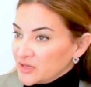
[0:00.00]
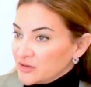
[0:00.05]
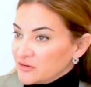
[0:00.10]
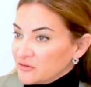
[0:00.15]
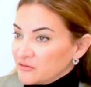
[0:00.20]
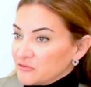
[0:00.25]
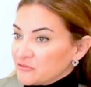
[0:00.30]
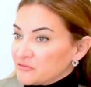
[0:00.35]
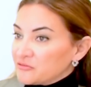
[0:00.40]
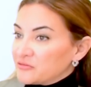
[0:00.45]

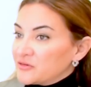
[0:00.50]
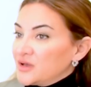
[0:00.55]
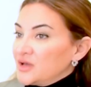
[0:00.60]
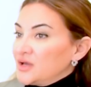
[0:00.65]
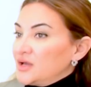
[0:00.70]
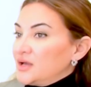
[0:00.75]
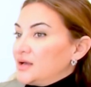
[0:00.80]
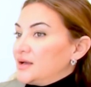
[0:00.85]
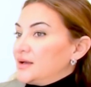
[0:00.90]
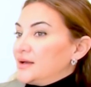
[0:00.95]
give
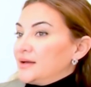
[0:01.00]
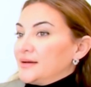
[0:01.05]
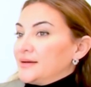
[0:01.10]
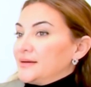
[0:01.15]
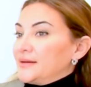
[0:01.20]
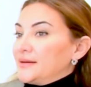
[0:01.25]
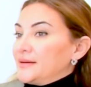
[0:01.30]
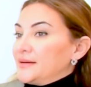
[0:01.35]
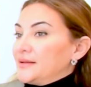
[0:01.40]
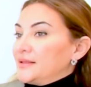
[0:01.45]

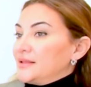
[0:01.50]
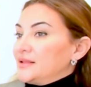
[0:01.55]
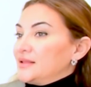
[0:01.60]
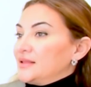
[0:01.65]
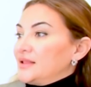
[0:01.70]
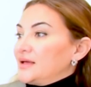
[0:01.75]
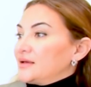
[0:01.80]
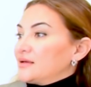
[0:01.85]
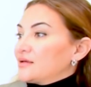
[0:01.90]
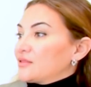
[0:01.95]
uh,
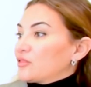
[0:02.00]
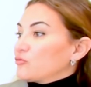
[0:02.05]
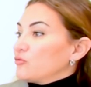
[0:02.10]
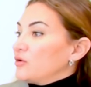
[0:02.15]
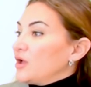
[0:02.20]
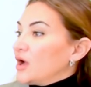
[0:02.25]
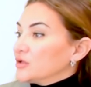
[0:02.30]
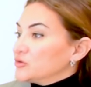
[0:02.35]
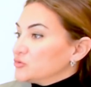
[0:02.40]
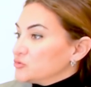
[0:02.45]
like
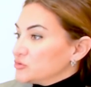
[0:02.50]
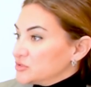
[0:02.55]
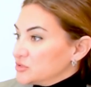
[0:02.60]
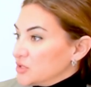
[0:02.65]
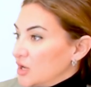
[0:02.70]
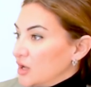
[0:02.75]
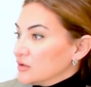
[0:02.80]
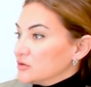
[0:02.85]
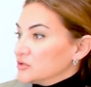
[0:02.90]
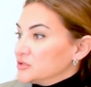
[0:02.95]
three hundred
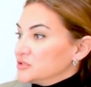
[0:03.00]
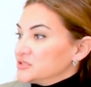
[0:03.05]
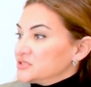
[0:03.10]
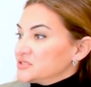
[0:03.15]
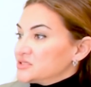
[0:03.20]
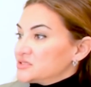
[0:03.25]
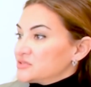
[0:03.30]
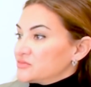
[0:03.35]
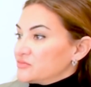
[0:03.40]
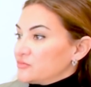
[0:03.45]

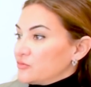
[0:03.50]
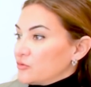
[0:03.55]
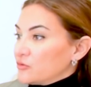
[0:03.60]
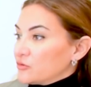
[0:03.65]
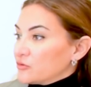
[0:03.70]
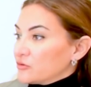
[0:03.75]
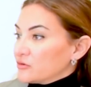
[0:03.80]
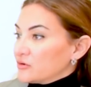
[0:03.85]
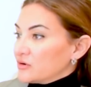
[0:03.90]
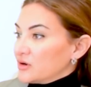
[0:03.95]
dollars
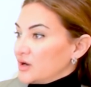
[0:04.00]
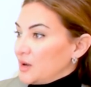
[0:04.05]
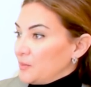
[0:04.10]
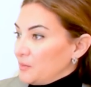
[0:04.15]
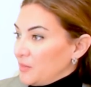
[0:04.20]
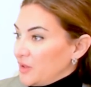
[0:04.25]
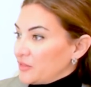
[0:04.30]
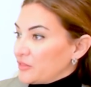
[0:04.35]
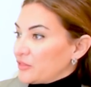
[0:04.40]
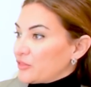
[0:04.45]
for a
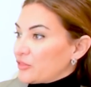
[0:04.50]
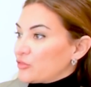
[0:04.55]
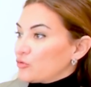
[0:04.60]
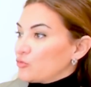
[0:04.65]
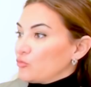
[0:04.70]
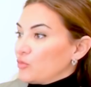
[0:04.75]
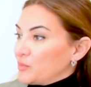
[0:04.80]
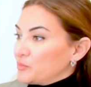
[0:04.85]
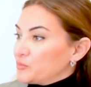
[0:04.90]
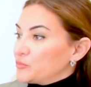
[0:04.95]
month
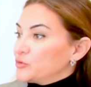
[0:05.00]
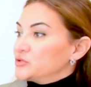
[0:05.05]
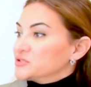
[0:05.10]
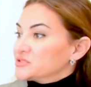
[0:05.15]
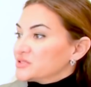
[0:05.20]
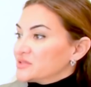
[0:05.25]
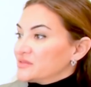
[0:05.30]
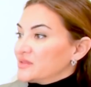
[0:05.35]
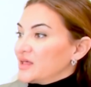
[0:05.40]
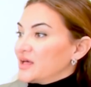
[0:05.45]
to one
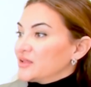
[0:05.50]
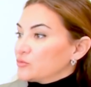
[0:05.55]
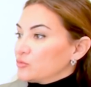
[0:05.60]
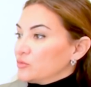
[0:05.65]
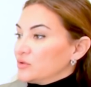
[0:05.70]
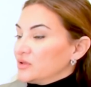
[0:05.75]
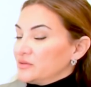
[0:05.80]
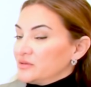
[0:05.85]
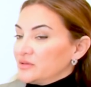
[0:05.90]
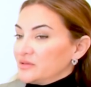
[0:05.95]
person, that
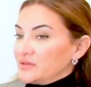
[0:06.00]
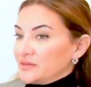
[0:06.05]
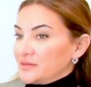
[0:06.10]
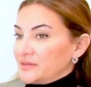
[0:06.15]
will